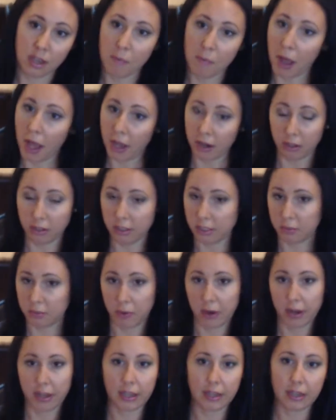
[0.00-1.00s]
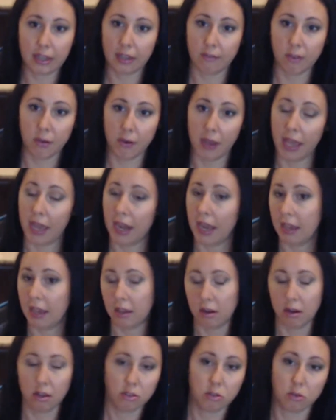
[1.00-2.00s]
a bottle that's probably going to give you a
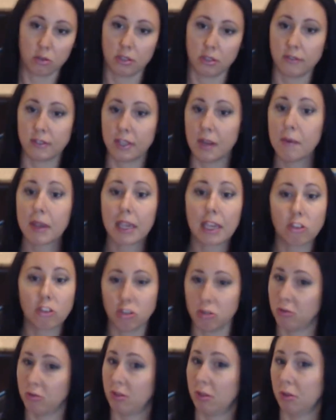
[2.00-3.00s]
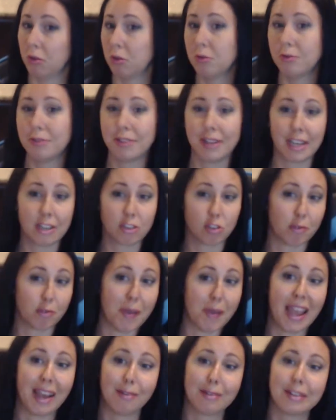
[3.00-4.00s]
headache and all sorts of stomach issues to lose an extra
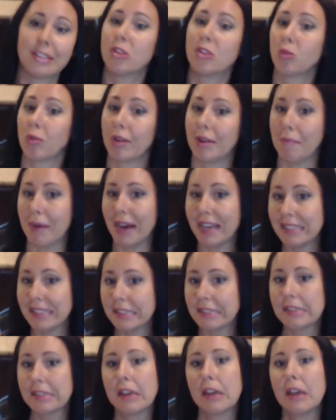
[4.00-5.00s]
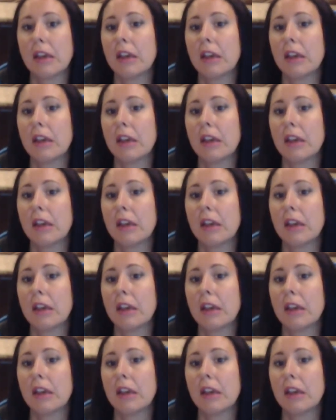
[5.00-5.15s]
pound in 3 months?